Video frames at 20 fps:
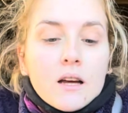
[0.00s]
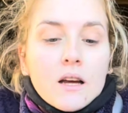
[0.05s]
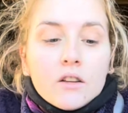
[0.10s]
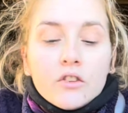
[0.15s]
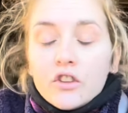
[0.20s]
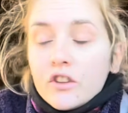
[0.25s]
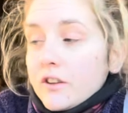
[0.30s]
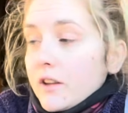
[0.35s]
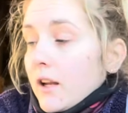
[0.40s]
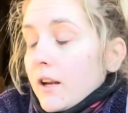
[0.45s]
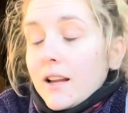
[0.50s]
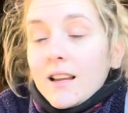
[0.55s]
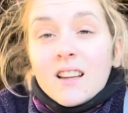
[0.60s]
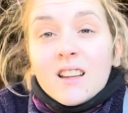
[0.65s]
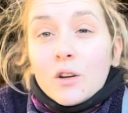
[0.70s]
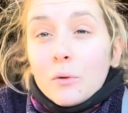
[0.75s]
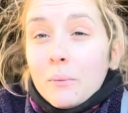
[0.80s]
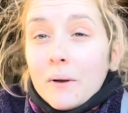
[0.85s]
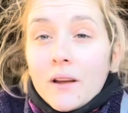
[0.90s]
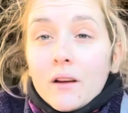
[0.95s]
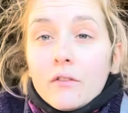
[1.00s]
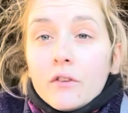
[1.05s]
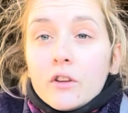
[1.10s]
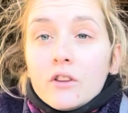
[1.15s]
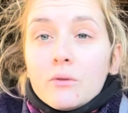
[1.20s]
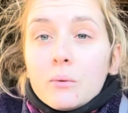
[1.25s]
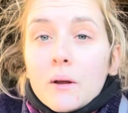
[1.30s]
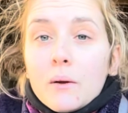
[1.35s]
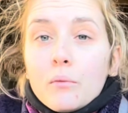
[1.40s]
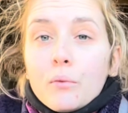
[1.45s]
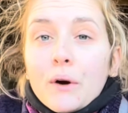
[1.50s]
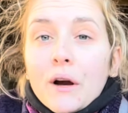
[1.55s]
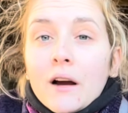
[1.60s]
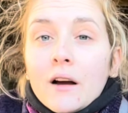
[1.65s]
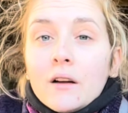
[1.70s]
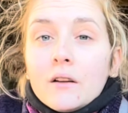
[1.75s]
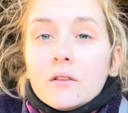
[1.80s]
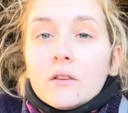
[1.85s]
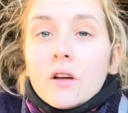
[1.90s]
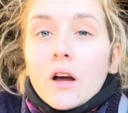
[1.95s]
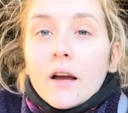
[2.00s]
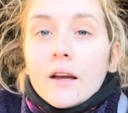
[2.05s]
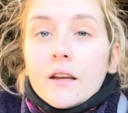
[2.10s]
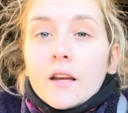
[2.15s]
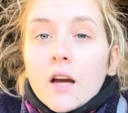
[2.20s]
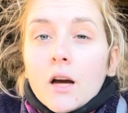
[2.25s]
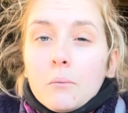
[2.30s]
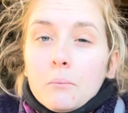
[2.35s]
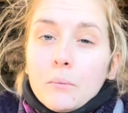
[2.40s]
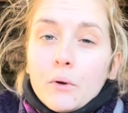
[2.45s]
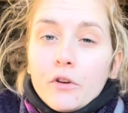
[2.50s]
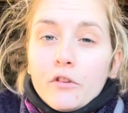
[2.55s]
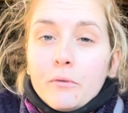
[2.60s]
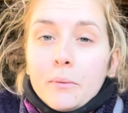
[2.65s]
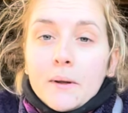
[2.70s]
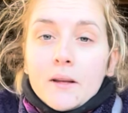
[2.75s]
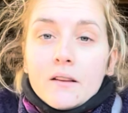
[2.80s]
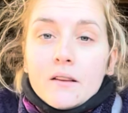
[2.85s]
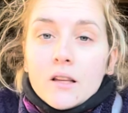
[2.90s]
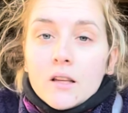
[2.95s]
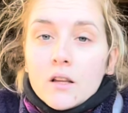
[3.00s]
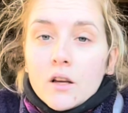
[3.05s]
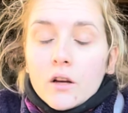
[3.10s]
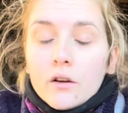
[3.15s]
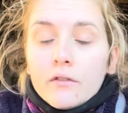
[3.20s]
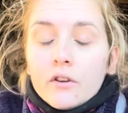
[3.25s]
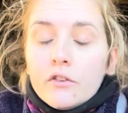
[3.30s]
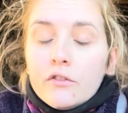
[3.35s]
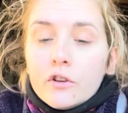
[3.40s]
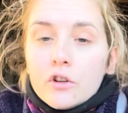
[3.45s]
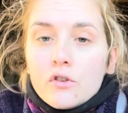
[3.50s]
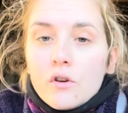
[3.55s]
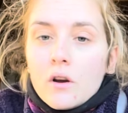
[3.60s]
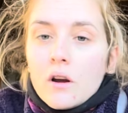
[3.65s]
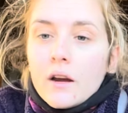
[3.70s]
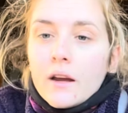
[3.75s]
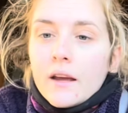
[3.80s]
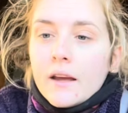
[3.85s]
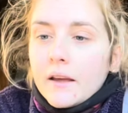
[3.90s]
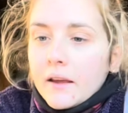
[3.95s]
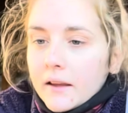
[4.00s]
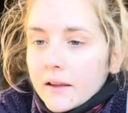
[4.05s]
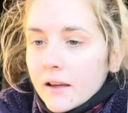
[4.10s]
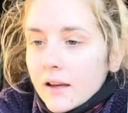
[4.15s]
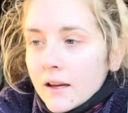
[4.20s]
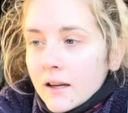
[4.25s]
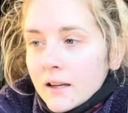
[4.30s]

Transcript: just done a little bit of a sweep round, tidy up, move pieces over for drying,